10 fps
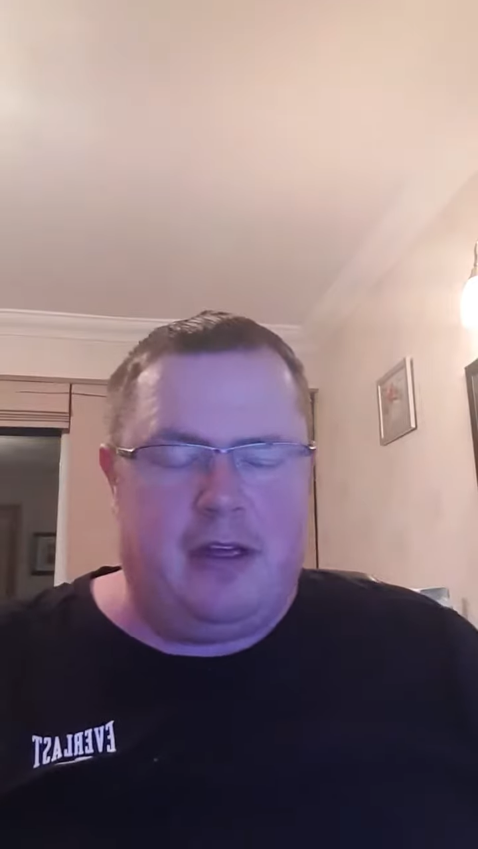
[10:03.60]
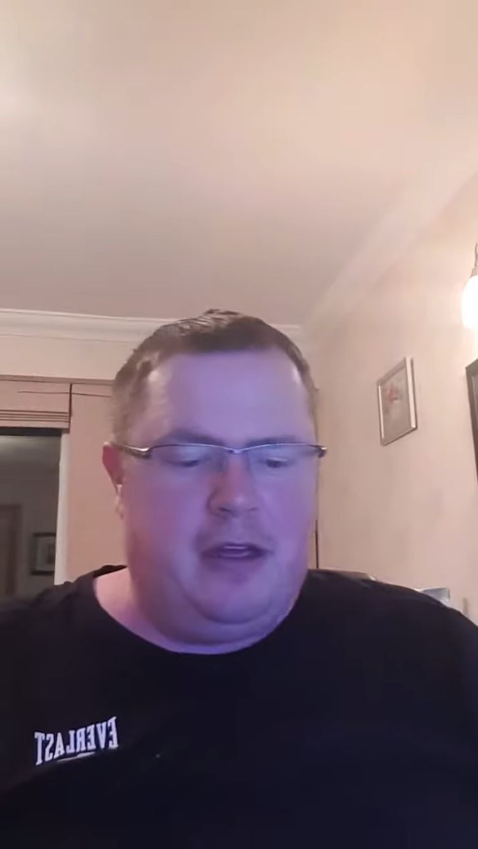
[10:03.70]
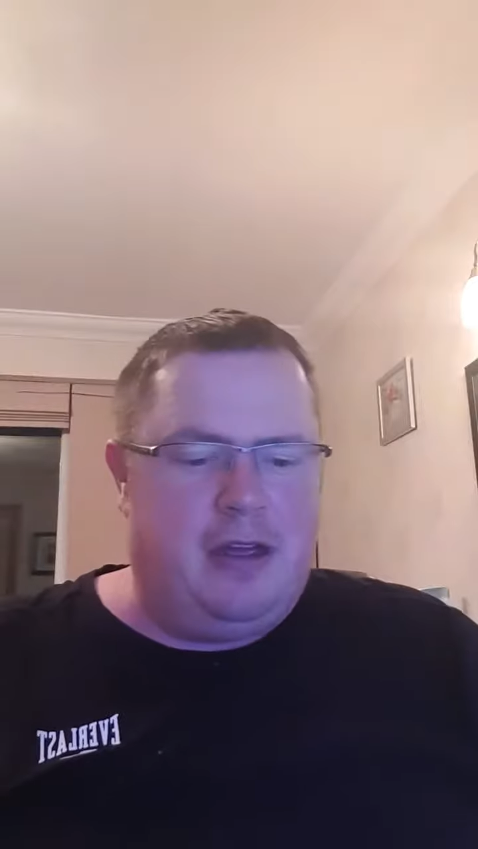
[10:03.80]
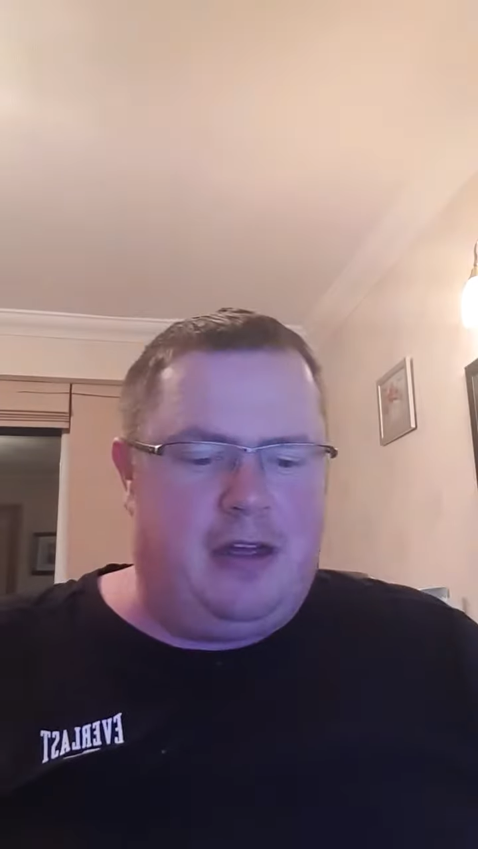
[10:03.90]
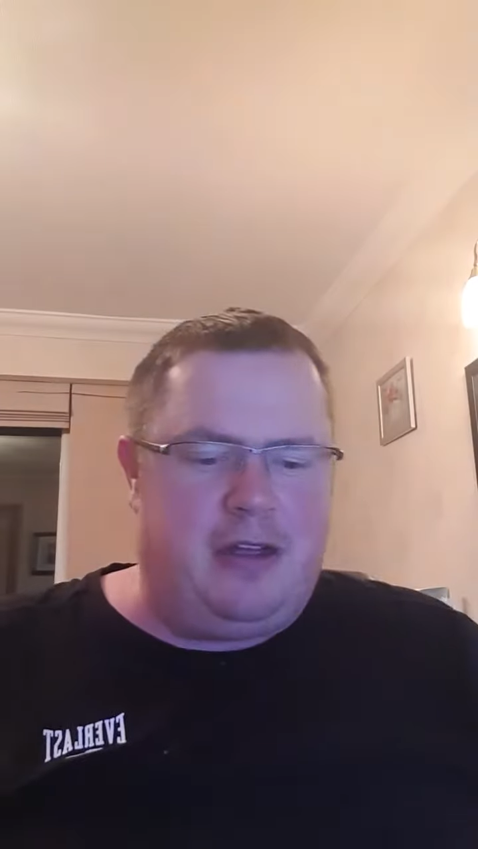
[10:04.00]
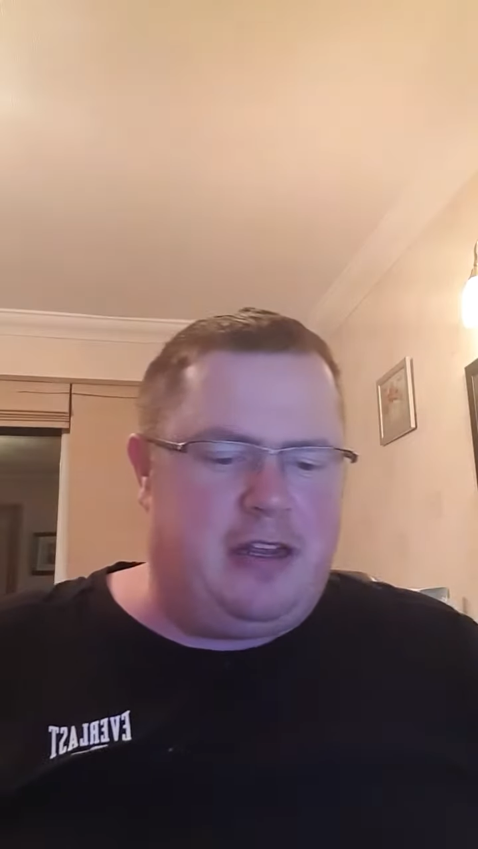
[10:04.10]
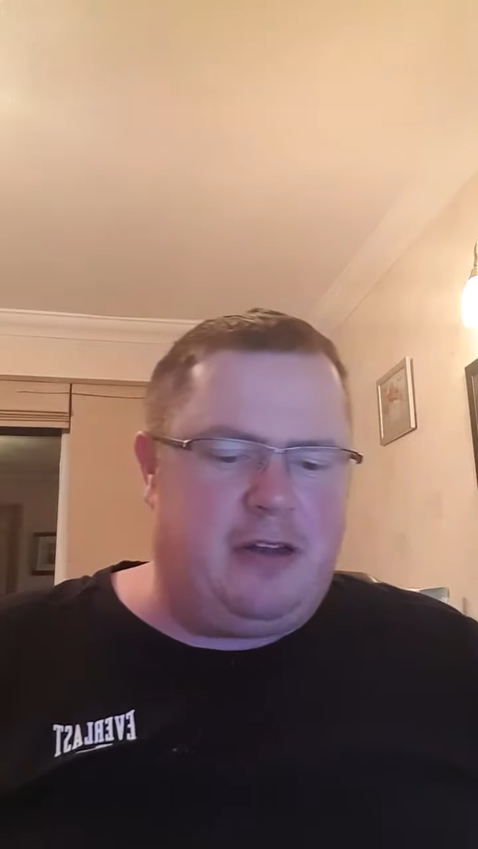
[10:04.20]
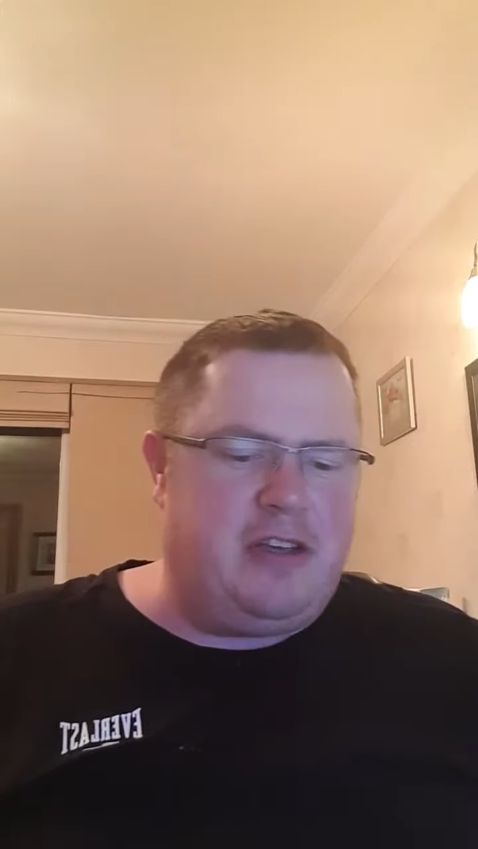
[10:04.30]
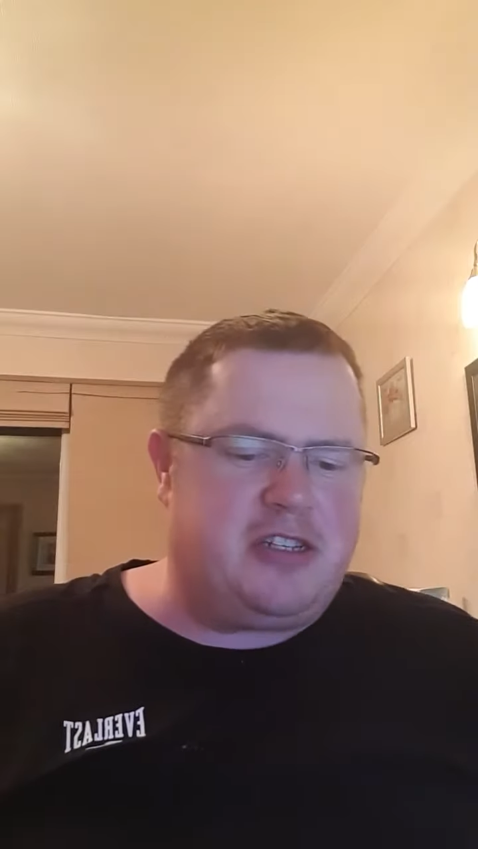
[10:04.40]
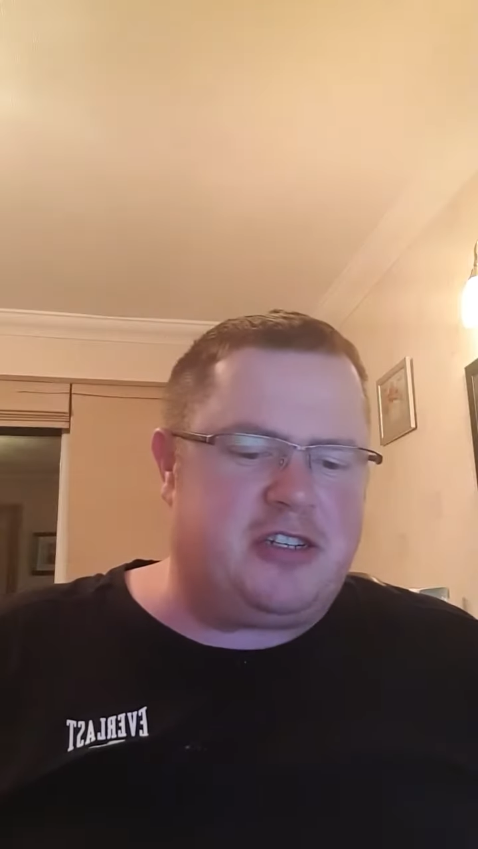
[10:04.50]

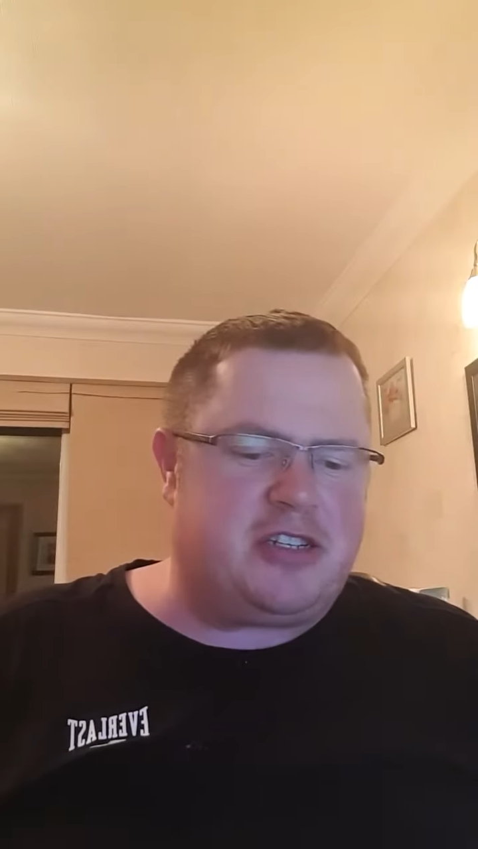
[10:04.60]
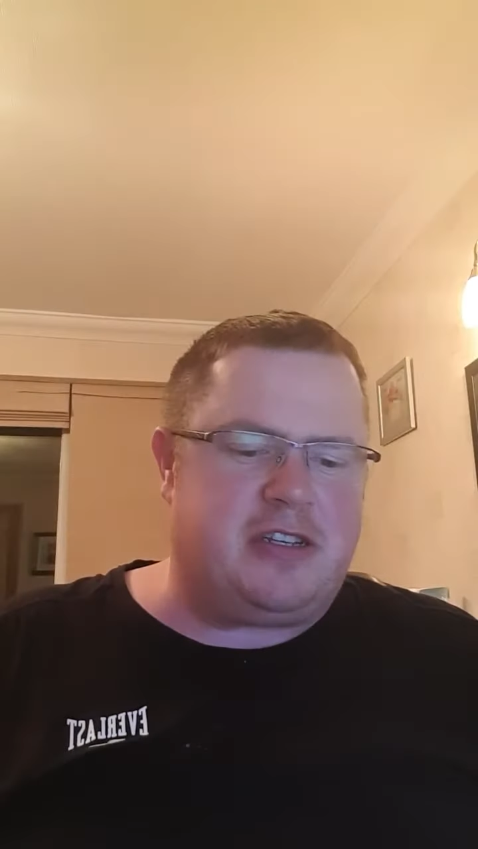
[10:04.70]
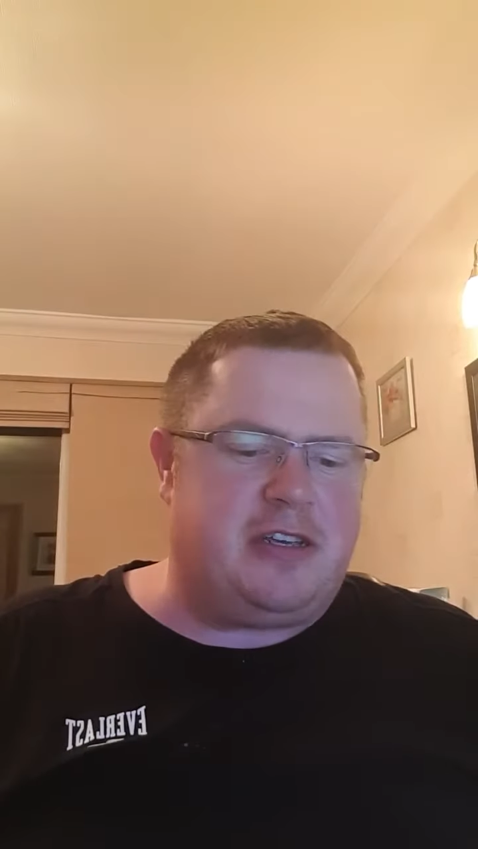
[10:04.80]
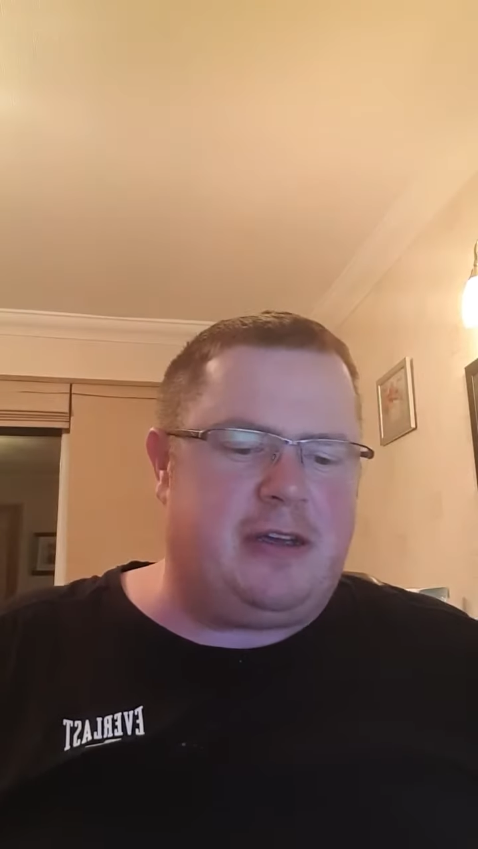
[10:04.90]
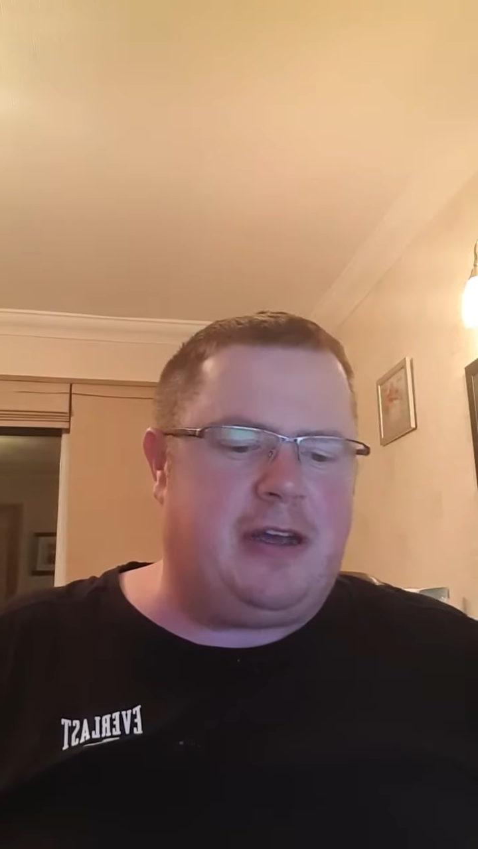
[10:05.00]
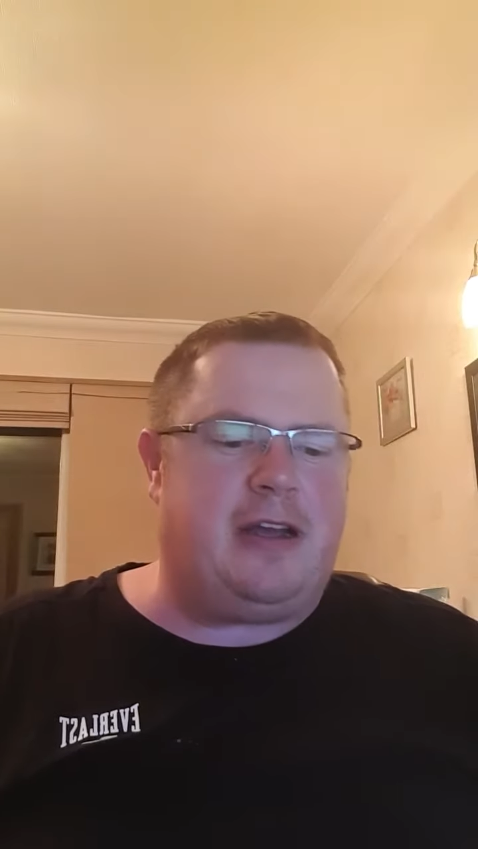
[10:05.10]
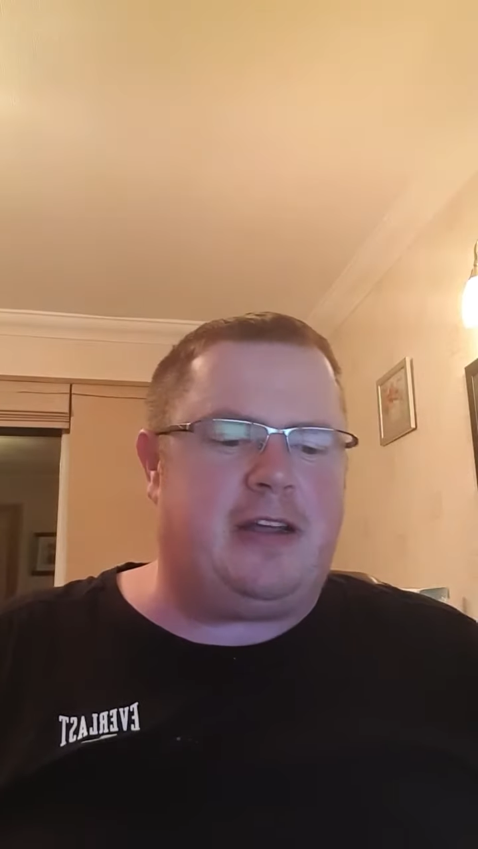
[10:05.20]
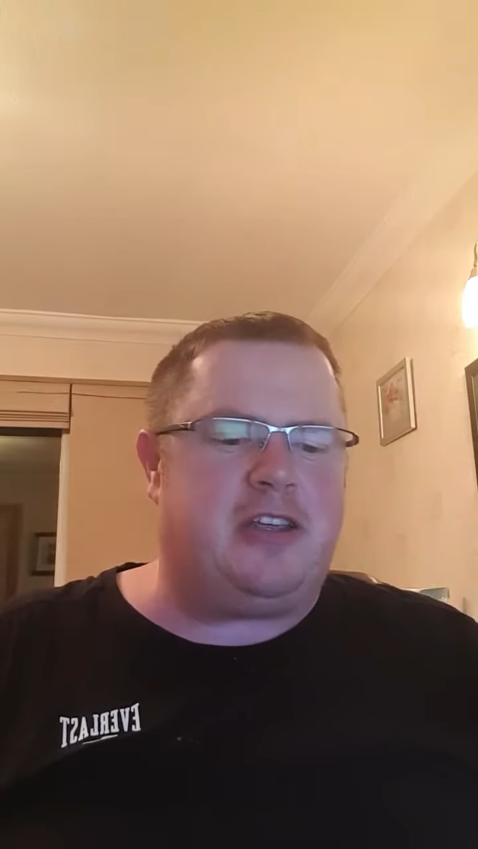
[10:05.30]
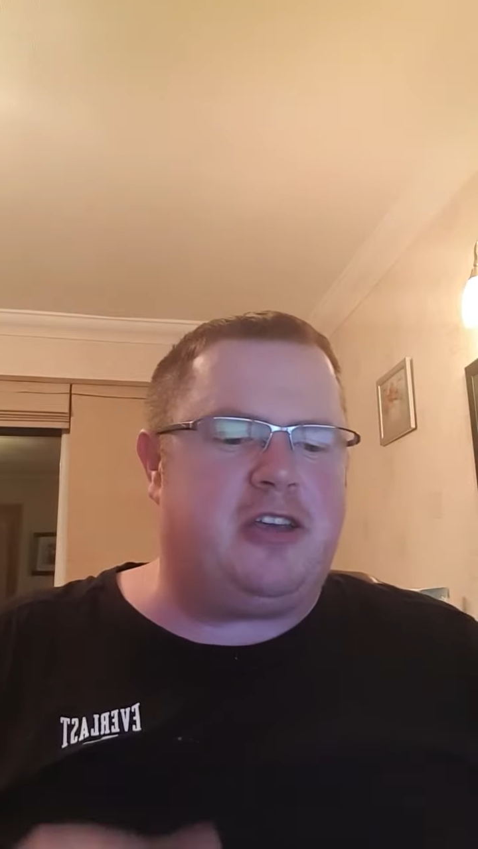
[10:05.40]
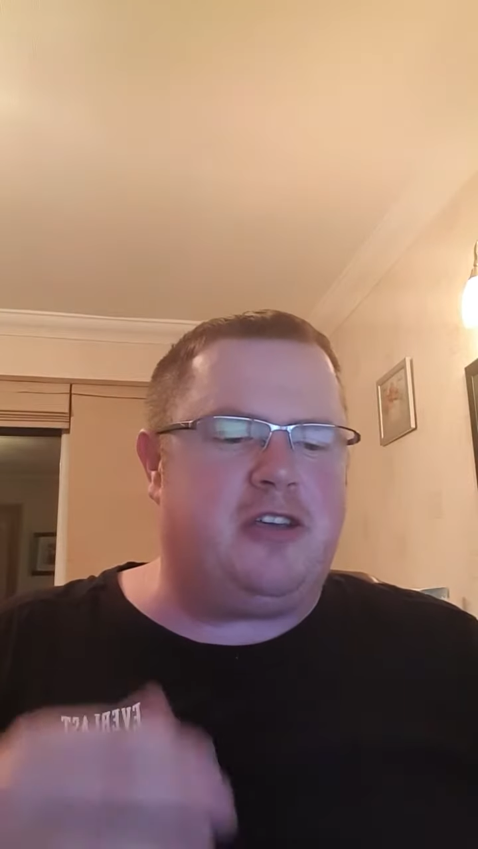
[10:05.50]
It's just
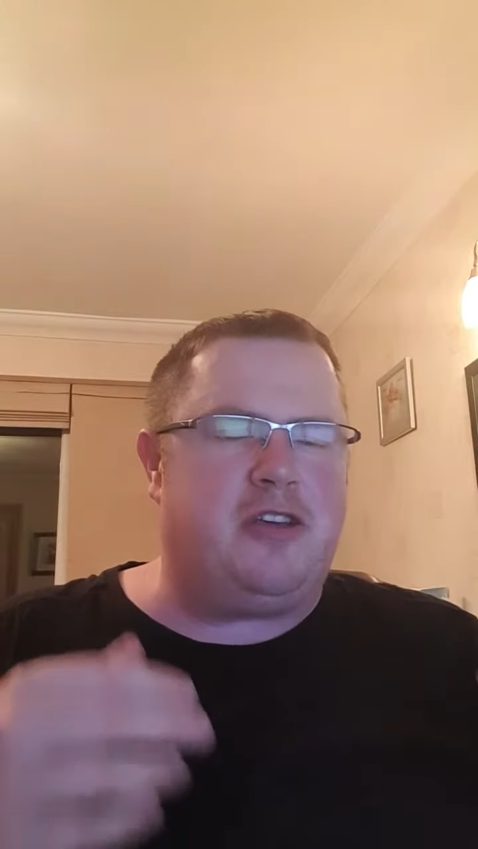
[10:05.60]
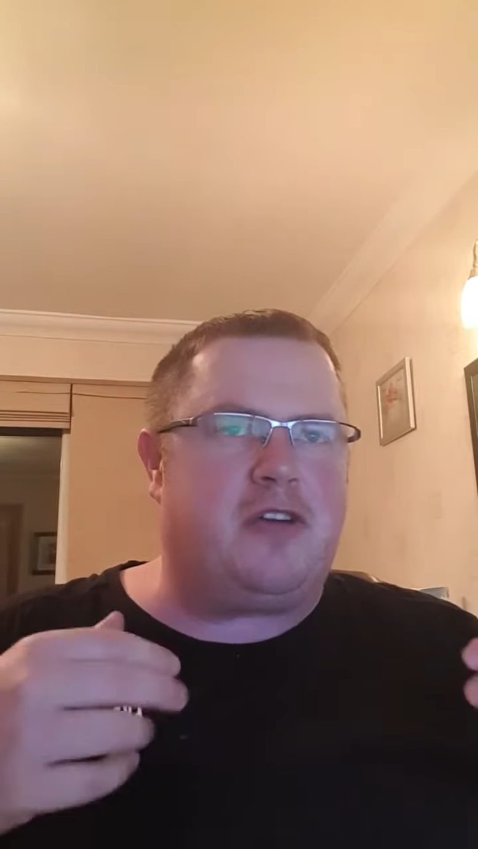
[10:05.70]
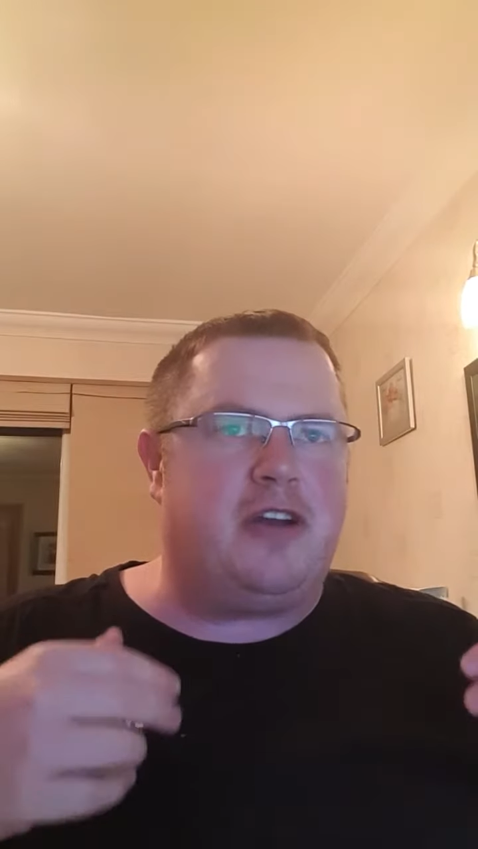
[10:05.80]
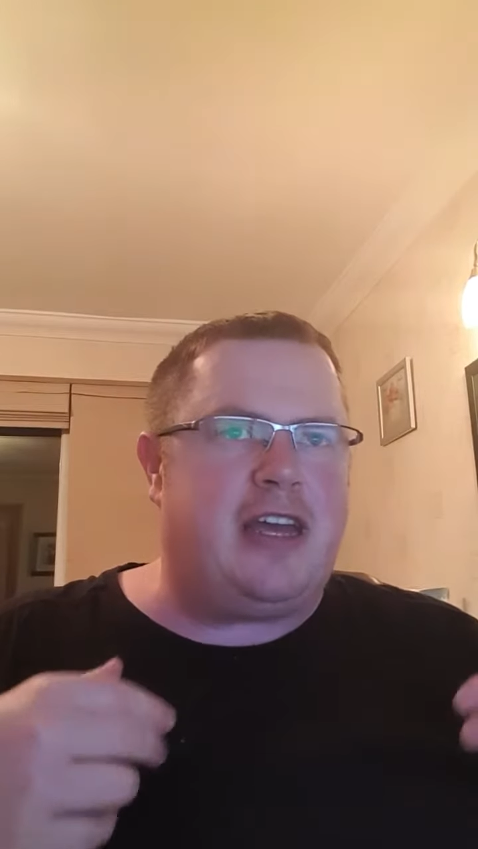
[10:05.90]
you're going to